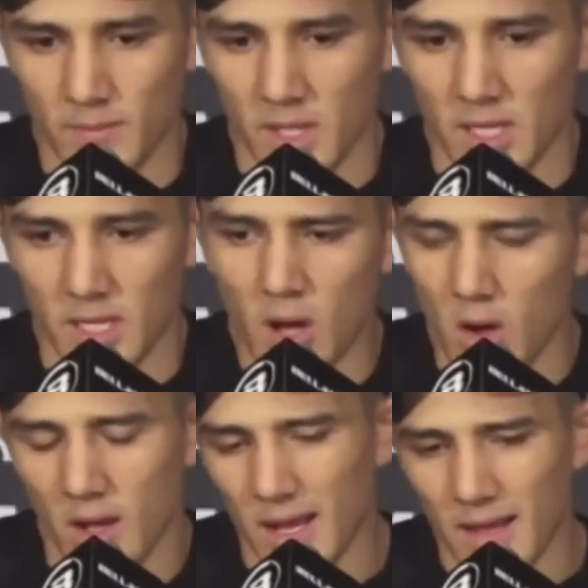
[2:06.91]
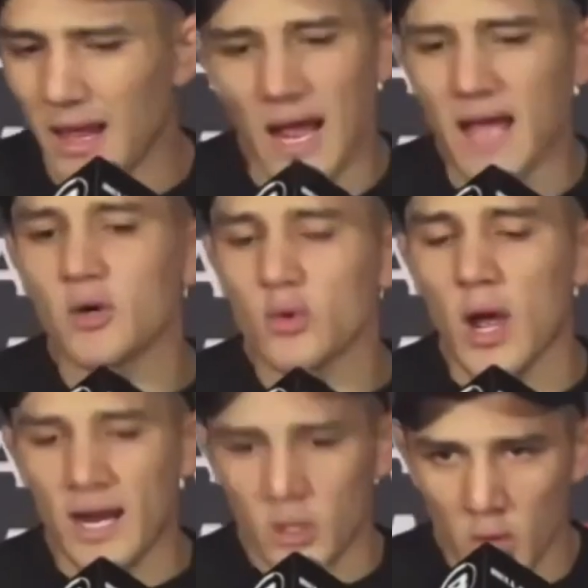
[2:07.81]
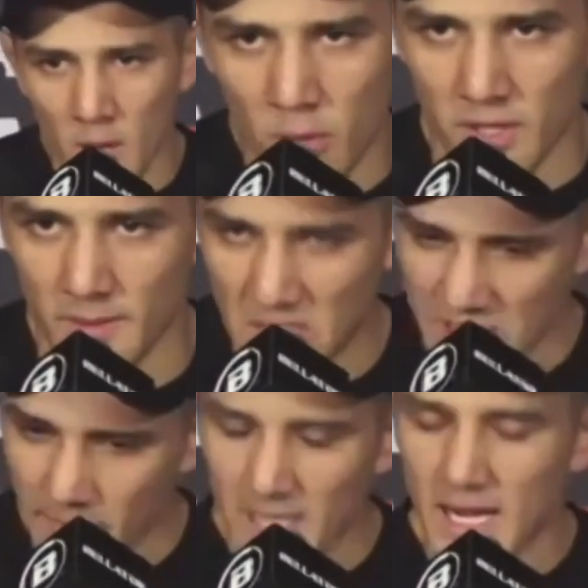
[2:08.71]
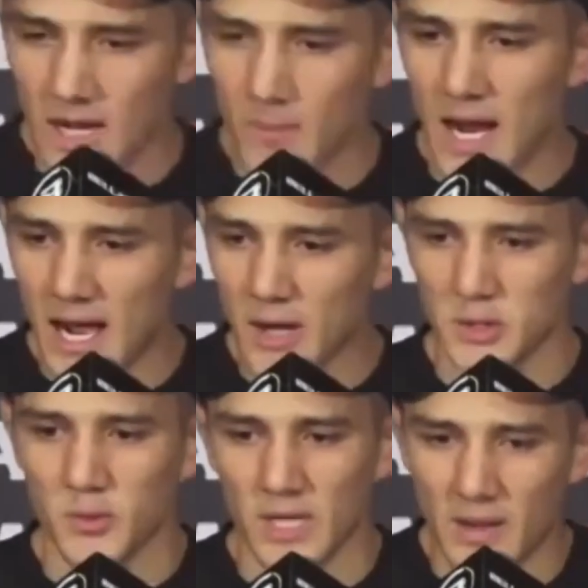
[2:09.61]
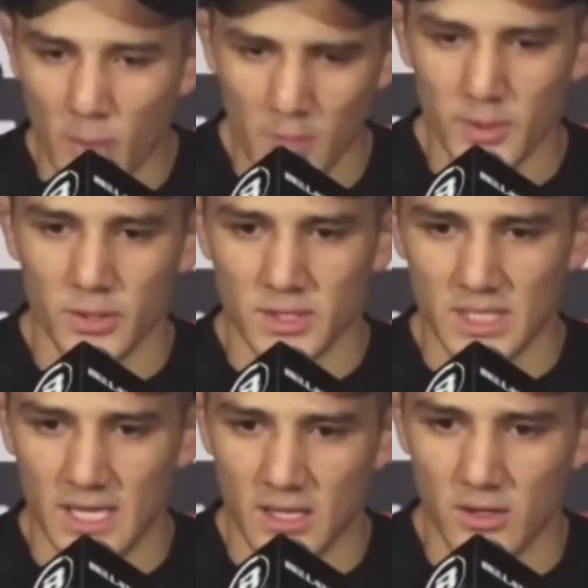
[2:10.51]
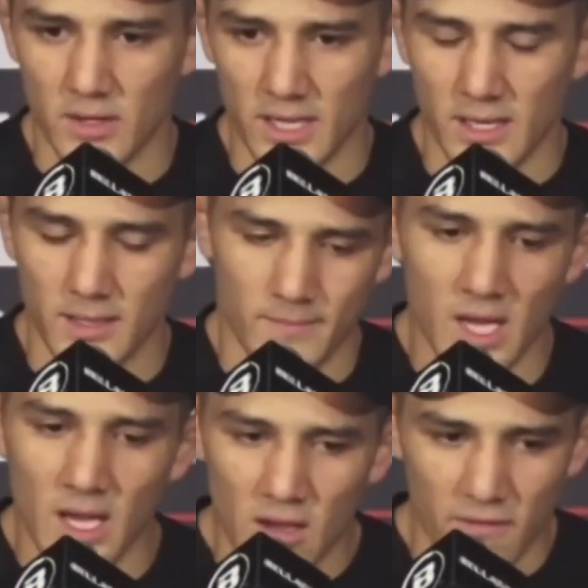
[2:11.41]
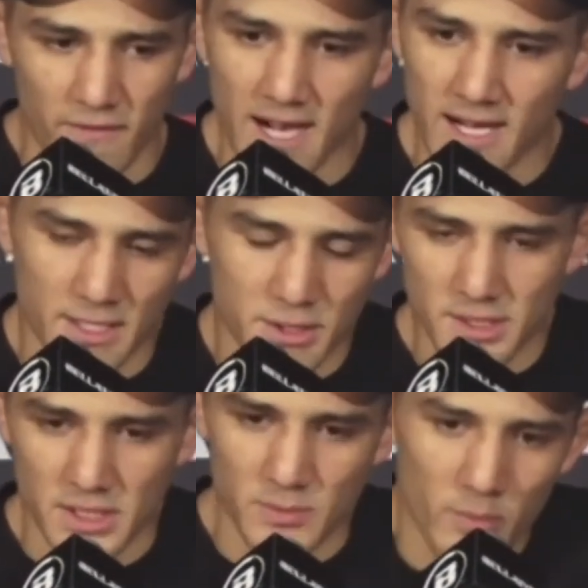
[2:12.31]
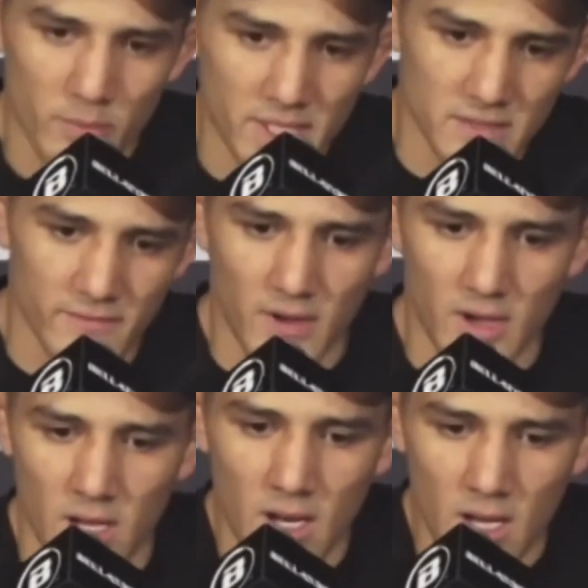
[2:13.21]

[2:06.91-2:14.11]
But I grew up with him. He'd spend the night at my house. We'd have barbecues together. And fighting is just a small piece of our